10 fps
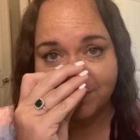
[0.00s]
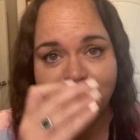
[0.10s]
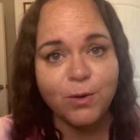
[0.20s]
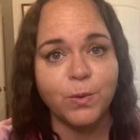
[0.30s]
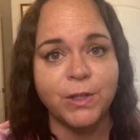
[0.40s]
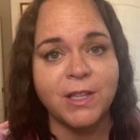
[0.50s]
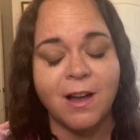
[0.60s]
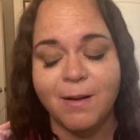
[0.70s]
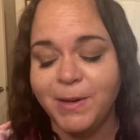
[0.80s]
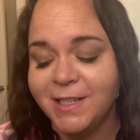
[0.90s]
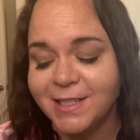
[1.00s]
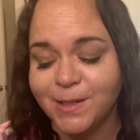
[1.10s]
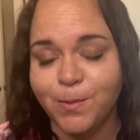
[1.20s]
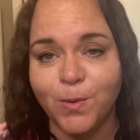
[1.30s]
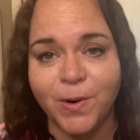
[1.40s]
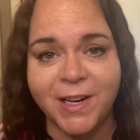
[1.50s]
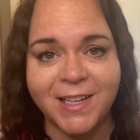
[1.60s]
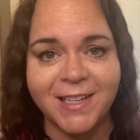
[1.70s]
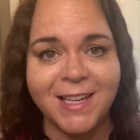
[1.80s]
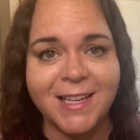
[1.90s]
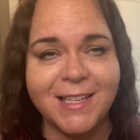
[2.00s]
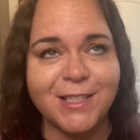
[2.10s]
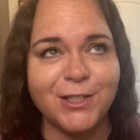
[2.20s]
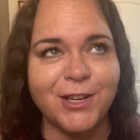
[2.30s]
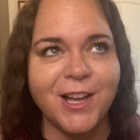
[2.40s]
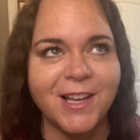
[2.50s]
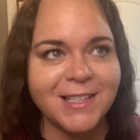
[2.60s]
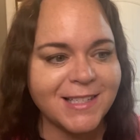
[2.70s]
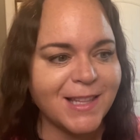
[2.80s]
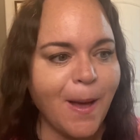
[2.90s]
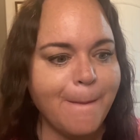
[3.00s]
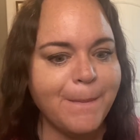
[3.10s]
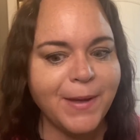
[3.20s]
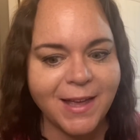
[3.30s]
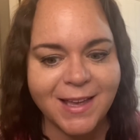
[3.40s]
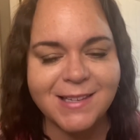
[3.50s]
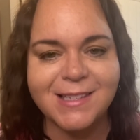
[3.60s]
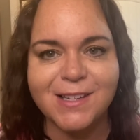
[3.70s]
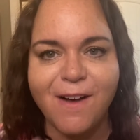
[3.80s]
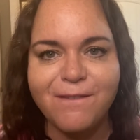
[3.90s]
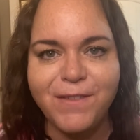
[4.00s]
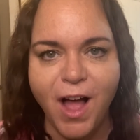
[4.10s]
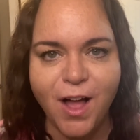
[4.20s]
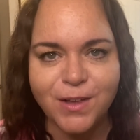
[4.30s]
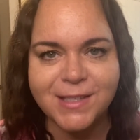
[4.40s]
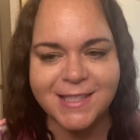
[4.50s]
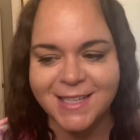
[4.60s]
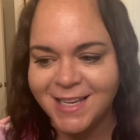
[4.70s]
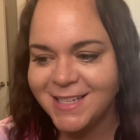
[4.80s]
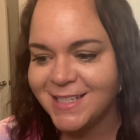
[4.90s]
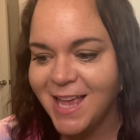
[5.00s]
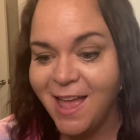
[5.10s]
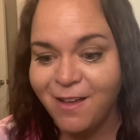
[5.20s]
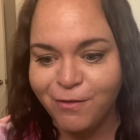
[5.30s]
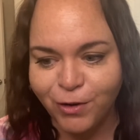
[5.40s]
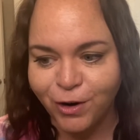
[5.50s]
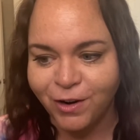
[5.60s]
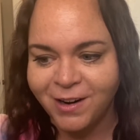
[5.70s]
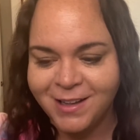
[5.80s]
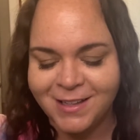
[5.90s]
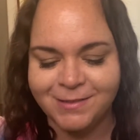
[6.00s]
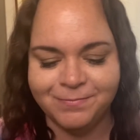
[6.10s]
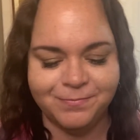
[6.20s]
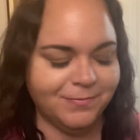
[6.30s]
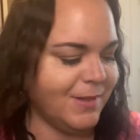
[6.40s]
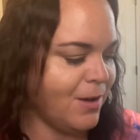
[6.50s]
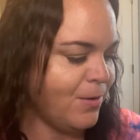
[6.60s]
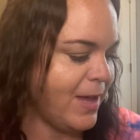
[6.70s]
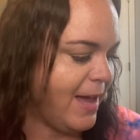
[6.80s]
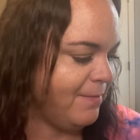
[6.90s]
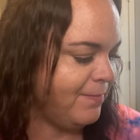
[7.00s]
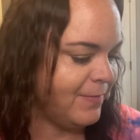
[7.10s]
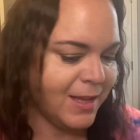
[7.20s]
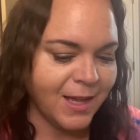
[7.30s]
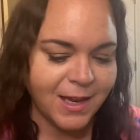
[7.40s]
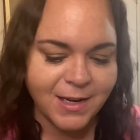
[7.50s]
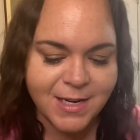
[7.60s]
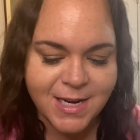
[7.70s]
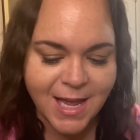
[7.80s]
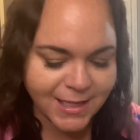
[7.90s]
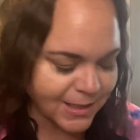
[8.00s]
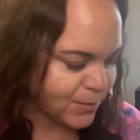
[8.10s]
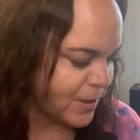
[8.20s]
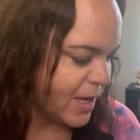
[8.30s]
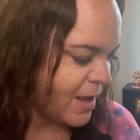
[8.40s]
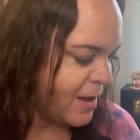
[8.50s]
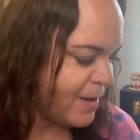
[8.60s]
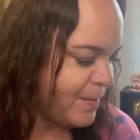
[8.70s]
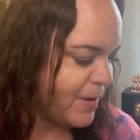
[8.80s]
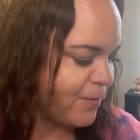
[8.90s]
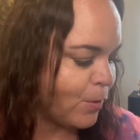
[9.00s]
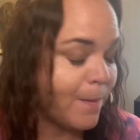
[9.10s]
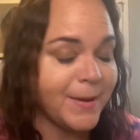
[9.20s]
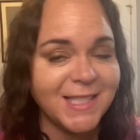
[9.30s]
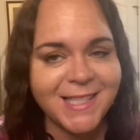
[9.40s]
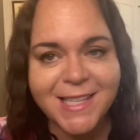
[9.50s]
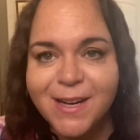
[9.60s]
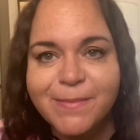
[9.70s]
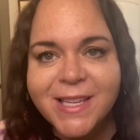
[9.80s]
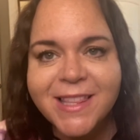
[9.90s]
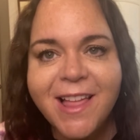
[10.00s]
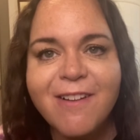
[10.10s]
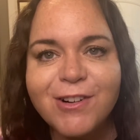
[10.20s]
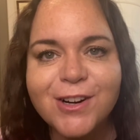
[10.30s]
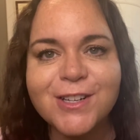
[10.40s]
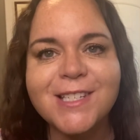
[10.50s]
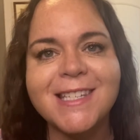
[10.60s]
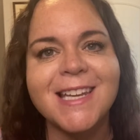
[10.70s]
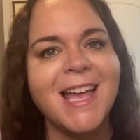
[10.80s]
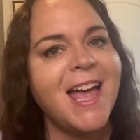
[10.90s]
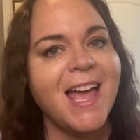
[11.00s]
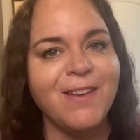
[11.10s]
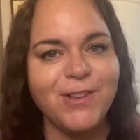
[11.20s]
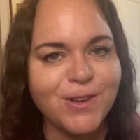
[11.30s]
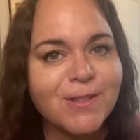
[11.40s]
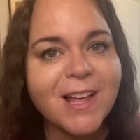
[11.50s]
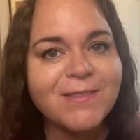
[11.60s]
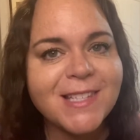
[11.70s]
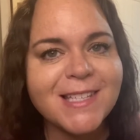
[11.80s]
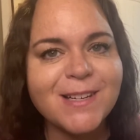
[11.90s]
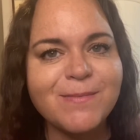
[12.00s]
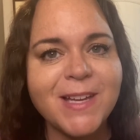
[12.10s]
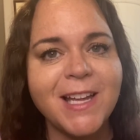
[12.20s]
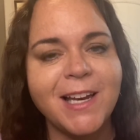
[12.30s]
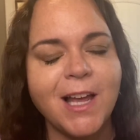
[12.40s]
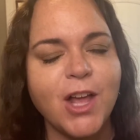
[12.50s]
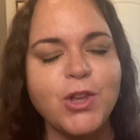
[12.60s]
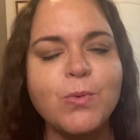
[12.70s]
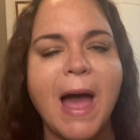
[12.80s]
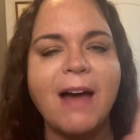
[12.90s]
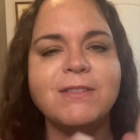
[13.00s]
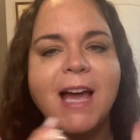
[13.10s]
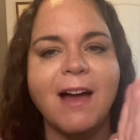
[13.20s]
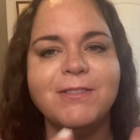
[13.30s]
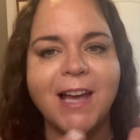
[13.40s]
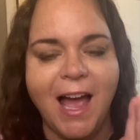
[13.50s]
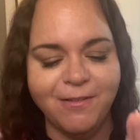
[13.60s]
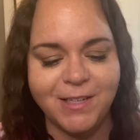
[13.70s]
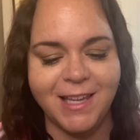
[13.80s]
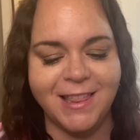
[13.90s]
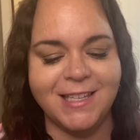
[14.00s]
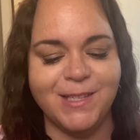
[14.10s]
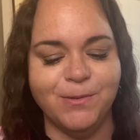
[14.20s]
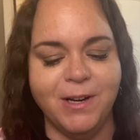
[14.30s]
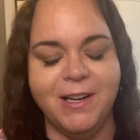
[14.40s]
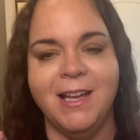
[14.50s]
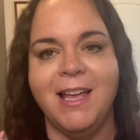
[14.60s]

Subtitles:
You will not be disappointed. It is just the best fall scent ever. Okay, next one up for my cinnamon lovers. If you love cinnamon, you have to get this one.